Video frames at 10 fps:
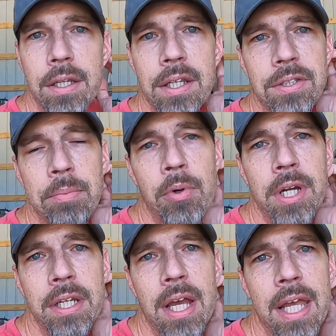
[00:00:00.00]
a
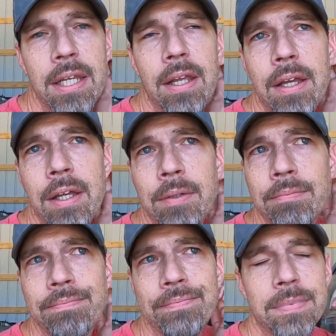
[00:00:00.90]
disappointing night.
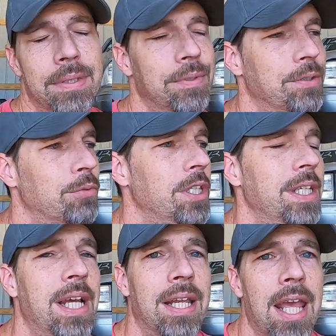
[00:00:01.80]
I'm just
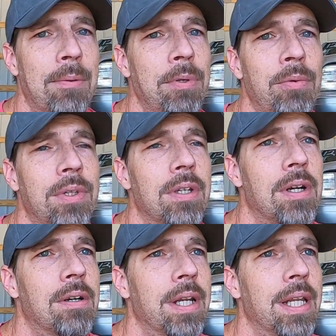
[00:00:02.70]
really not happy with the
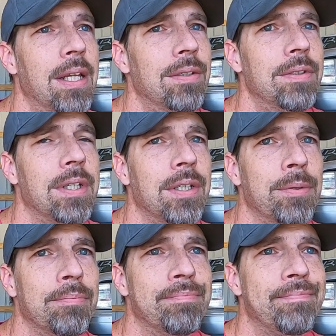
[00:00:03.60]
car right now.
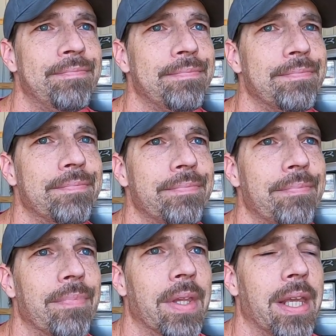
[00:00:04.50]
And
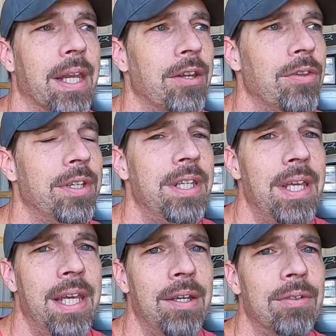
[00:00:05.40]
I know the
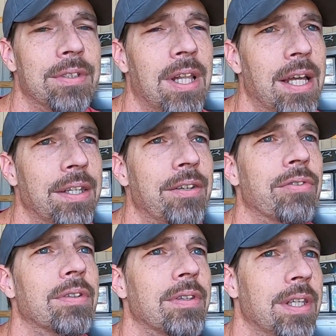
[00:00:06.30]
DA was a lot
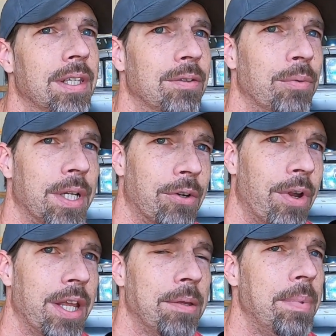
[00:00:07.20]
different than when I
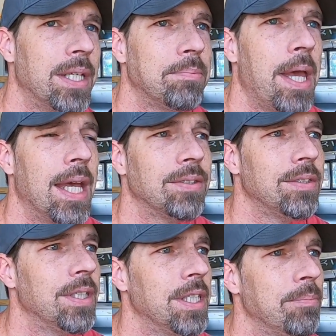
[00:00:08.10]
ran the best
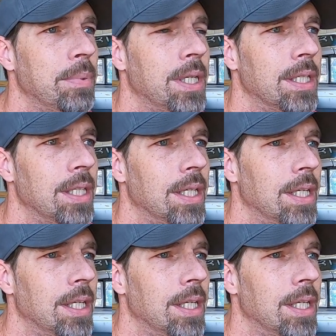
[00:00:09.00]
passes in it, but